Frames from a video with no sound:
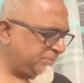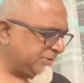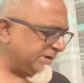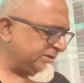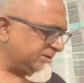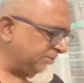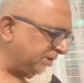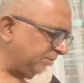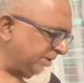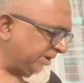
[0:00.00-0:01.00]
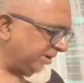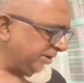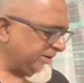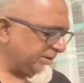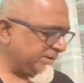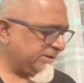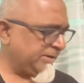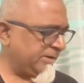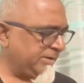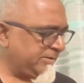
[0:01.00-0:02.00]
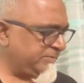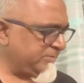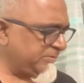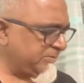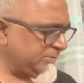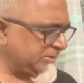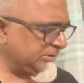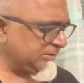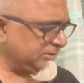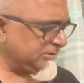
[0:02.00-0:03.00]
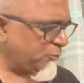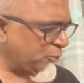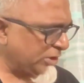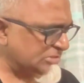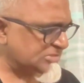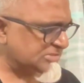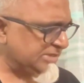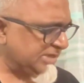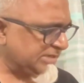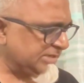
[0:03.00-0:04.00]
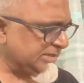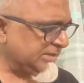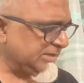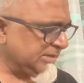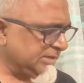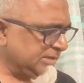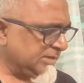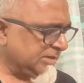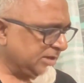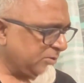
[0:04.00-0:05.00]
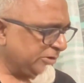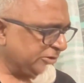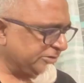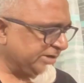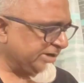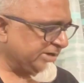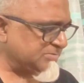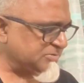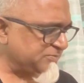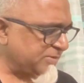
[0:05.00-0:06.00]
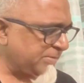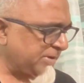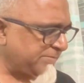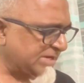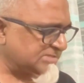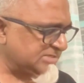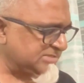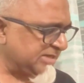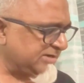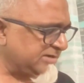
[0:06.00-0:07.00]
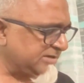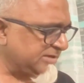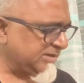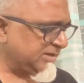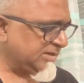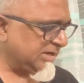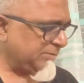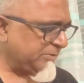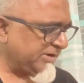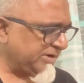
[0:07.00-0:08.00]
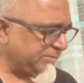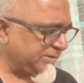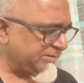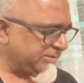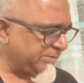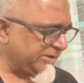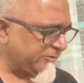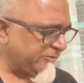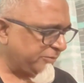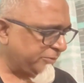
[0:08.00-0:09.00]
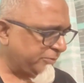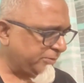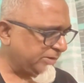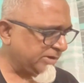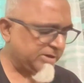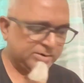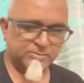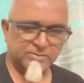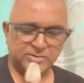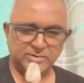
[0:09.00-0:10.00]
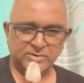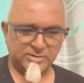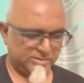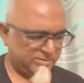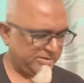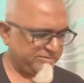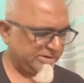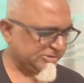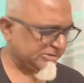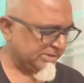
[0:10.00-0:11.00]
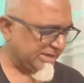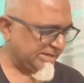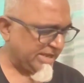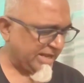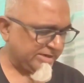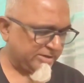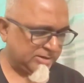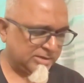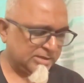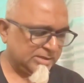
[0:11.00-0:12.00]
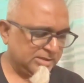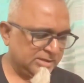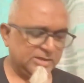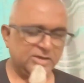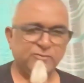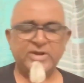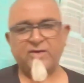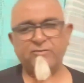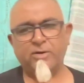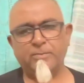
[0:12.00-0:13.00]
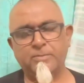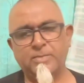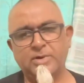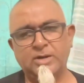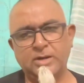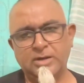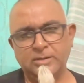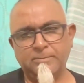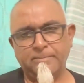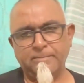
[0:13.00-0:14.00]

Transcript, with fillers: predictably, my uh, the verse that I want to share comes from a passage that I'm reading with many of you, uh, Revelation and Daniel. We have a uh,